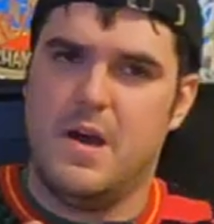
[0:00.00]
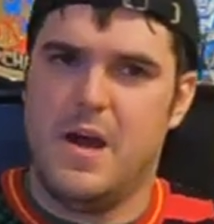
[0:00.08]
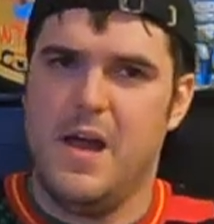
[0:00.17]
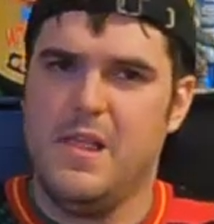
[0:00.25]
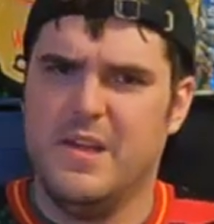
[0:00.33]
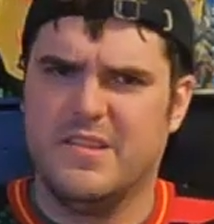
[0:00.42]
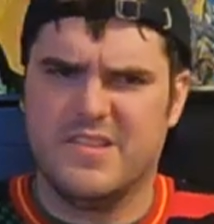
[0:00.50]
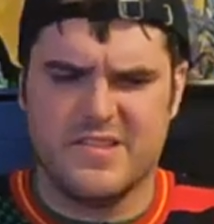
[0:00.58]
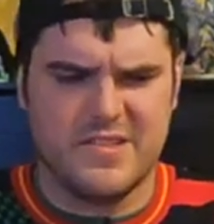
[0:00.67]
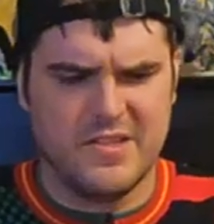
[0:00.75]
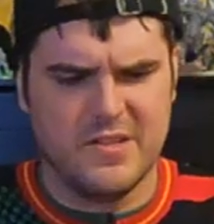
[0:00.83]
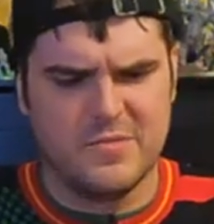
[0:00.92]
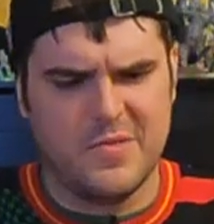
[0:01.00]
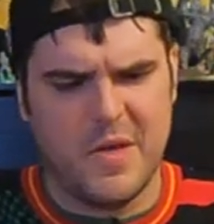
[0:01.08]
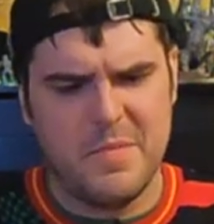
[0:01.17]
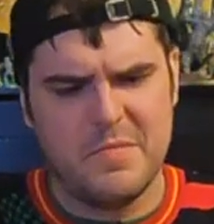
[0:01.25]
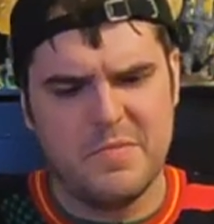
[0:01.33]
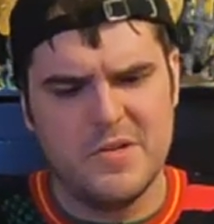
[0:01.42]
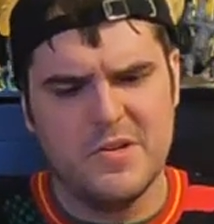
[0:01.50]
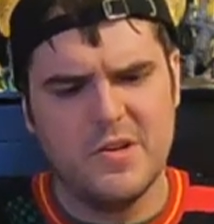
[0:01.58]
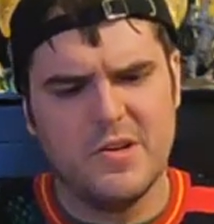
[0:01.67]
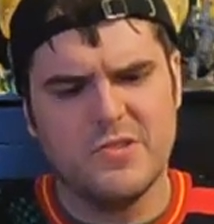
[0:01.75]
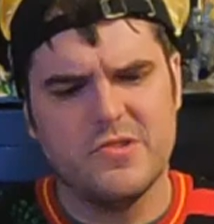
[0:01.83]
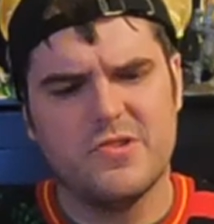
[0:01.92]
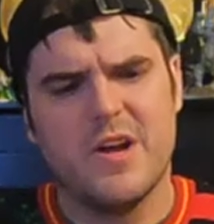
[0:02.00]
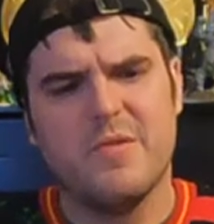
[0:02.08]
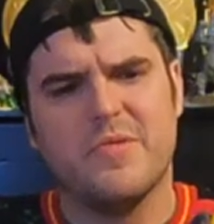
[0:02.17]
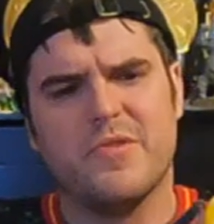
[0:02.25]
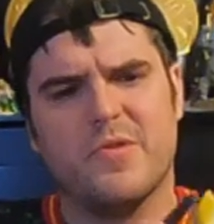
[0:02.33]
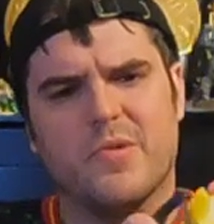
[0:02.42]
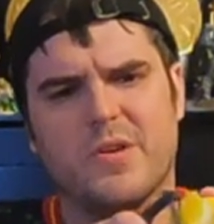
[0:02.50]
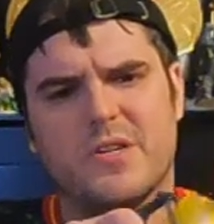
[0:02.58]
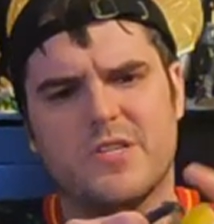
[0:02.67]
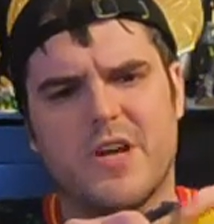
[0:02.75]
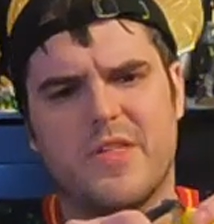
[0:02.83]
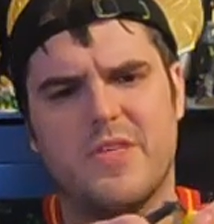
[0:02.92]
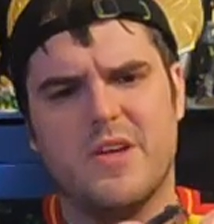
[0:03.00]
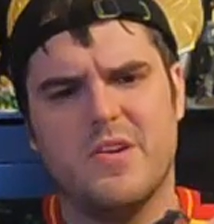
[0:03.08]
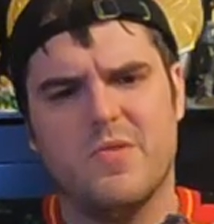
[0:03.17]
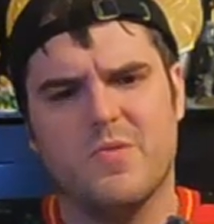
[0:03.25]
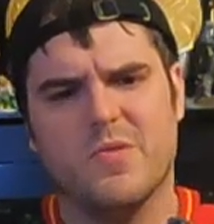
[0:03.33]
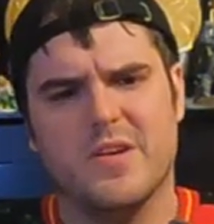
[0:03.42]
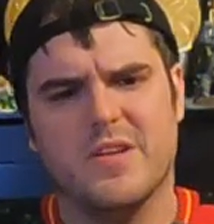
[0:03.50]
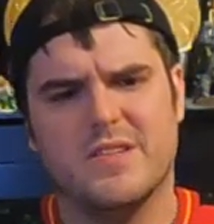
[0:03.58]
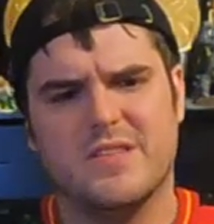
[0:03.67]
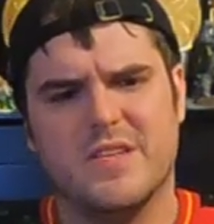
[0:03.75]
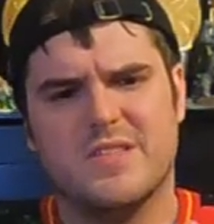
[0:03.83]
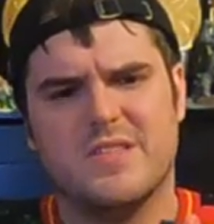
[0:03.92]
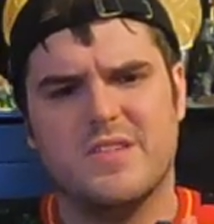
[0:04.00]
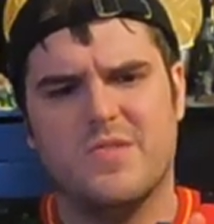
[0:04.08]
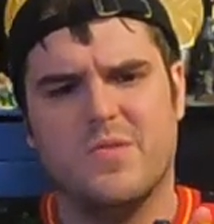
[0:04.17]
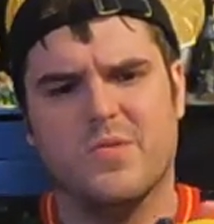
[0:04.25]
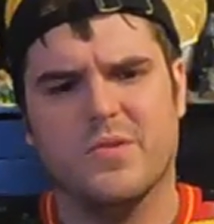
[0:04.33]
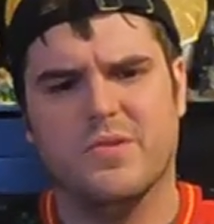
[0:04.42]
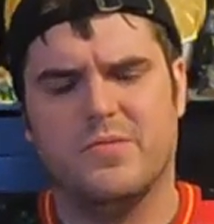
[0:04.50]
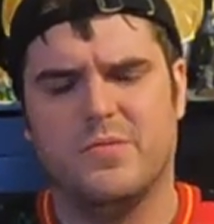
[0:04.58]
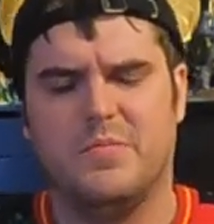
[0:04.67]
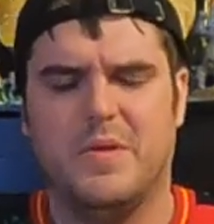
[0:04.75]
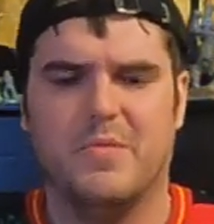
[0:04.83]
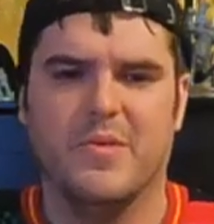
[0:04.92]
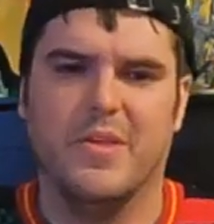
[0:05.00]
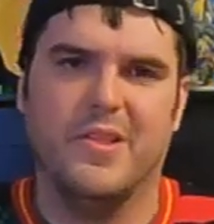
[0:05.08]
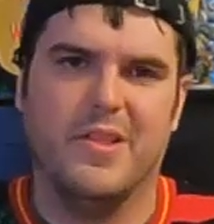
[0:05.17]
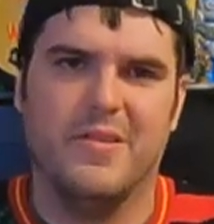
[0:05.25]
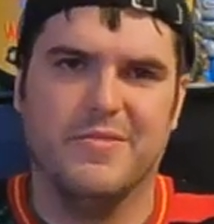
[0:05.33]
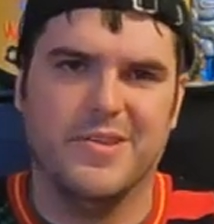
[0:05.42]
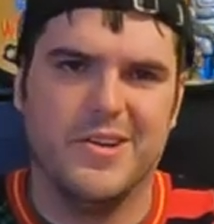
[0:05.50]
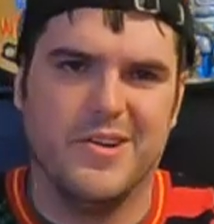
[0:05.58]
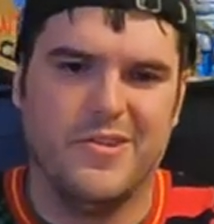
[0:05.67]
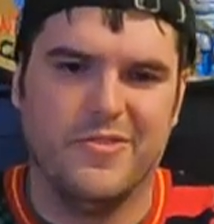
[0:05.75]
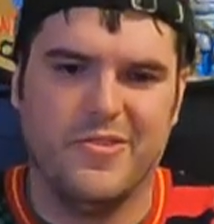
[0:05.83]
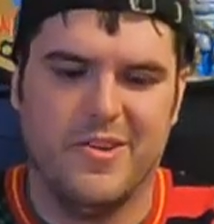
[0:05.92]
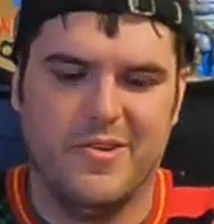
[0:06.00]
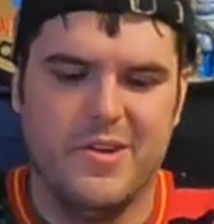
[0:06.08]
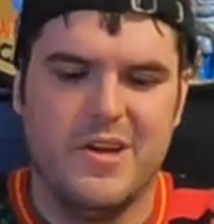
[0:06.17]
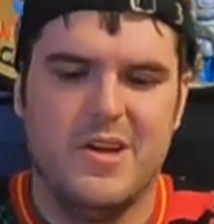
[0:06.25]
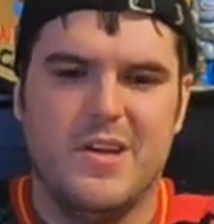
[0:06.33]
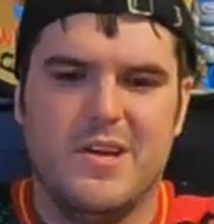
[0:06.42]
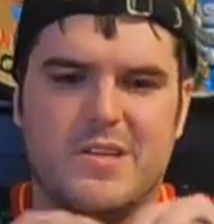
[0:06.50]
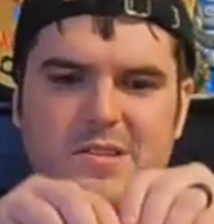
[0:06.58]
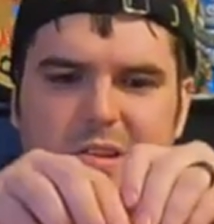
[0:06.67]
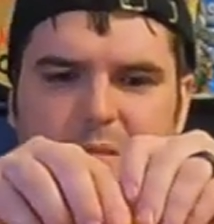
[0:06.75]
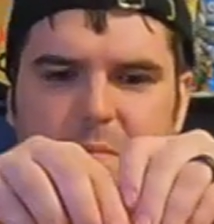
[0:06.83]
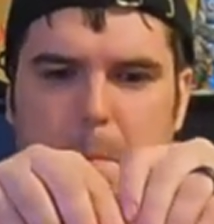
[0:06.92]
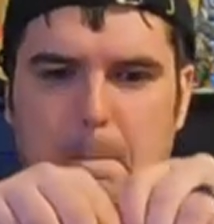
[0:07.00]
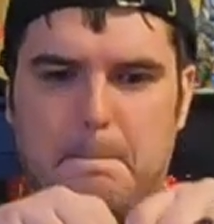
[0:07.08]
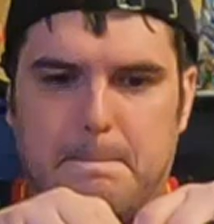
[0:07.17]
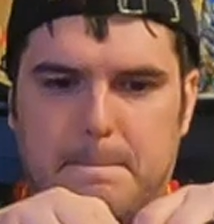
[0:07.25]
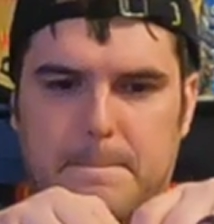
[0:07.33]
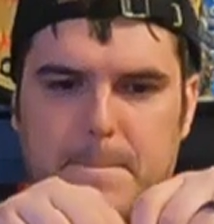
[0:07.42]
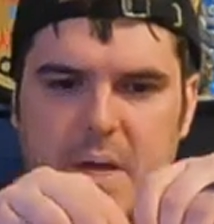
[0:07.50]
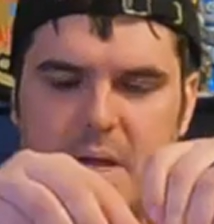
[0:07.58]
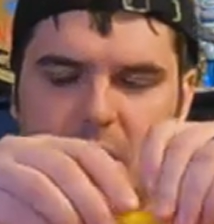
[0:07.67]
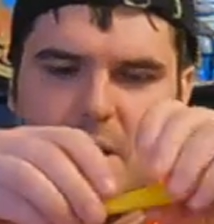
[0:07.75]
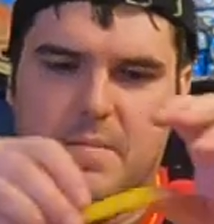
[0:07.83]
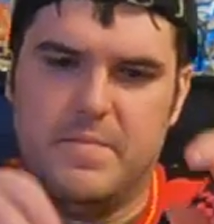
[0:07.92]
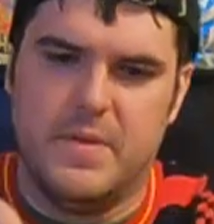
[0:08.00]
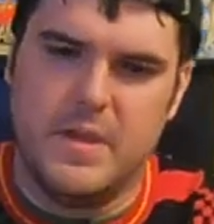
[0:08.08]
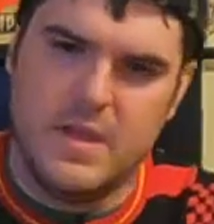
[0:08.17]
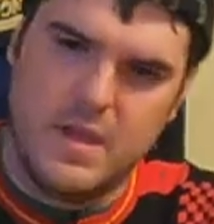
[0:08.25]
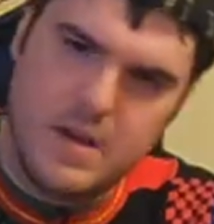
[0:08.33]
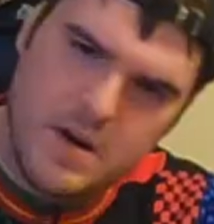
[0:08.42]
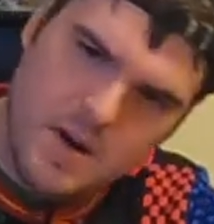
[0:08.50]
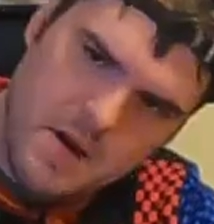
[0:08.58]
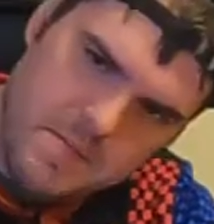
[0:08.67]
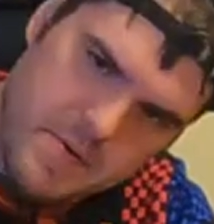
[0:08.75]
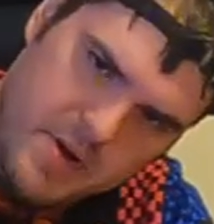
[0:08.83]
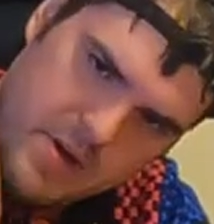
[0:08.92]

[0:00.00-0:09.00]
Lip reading: I like zesting things with lemon, but you could also try it with an orange. I think a zested orange would be really lovely also. So, bam, hit it up,